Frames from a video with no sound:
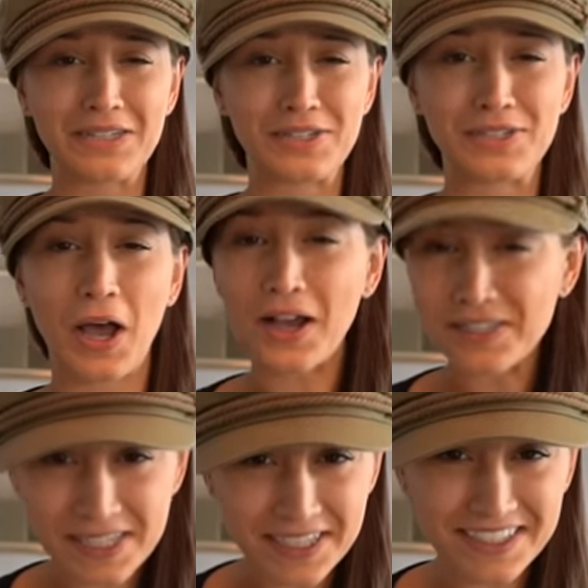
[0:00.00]

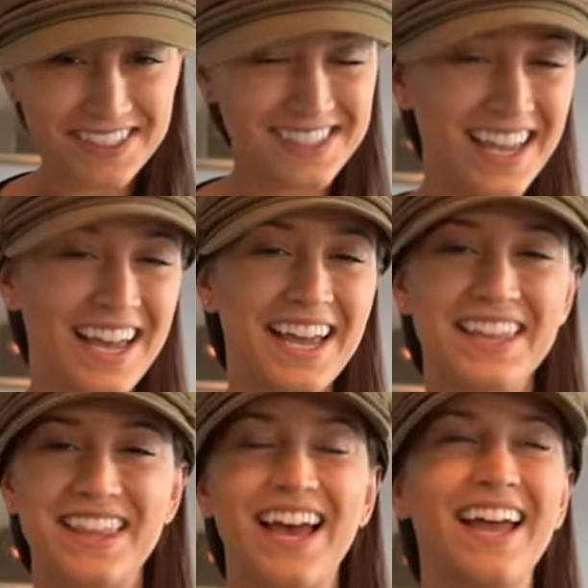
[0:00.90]
sauces
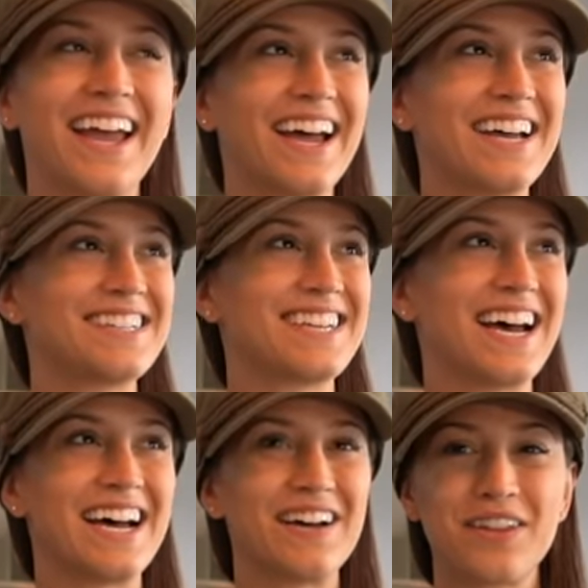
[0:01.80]
and
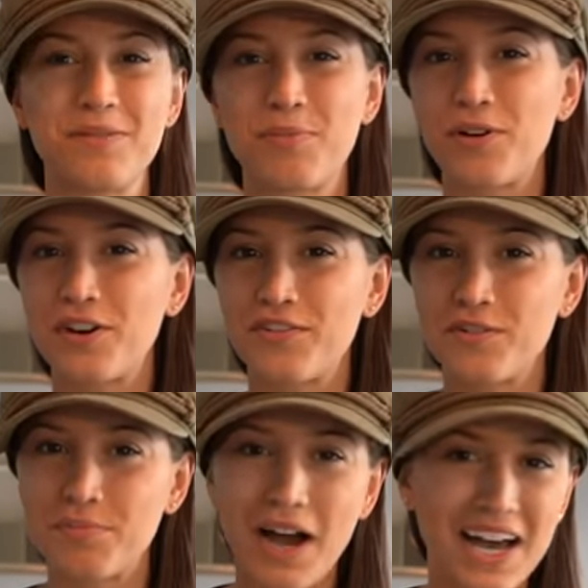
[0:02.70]
uh, they're poured
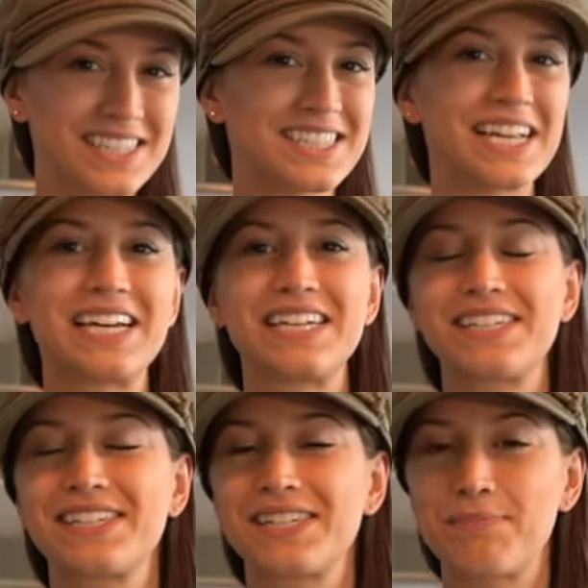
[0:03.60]
over
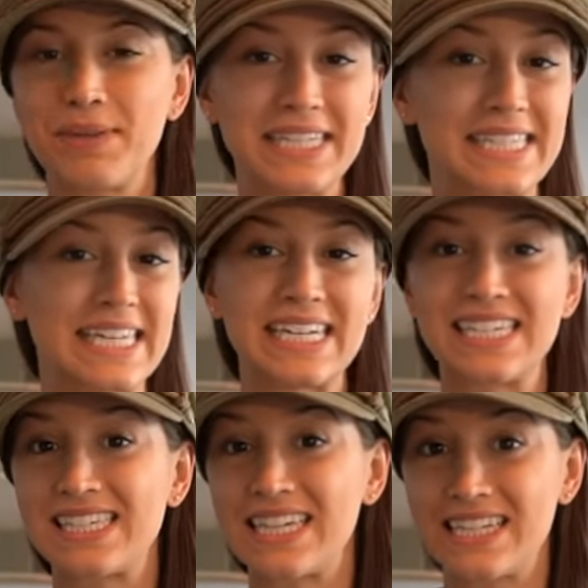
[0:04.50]
pastas,
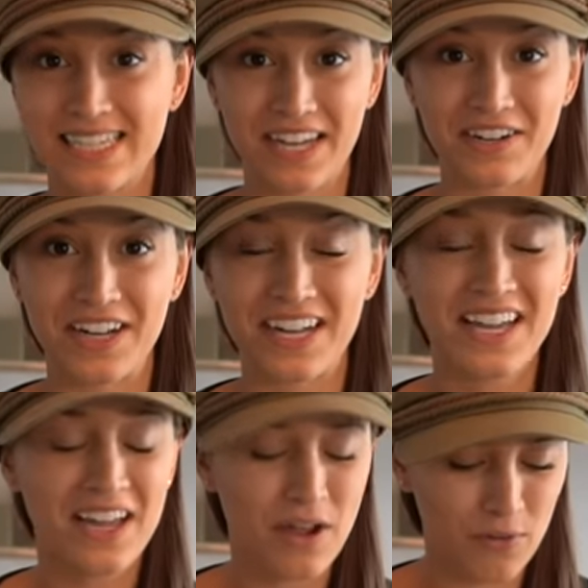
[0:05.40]
pizzas, etc.
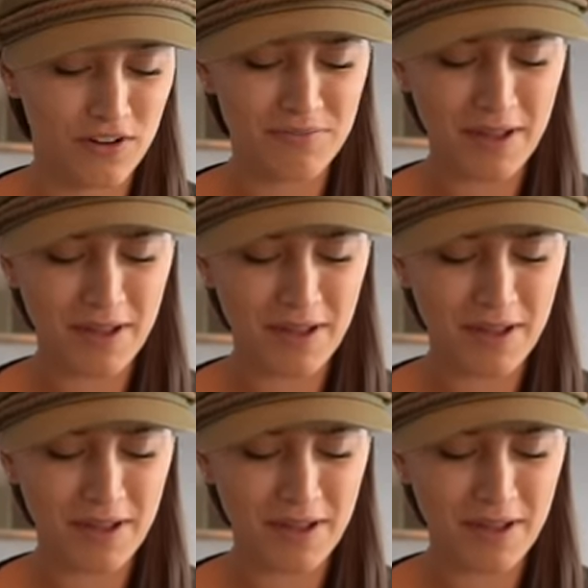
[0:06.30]
One of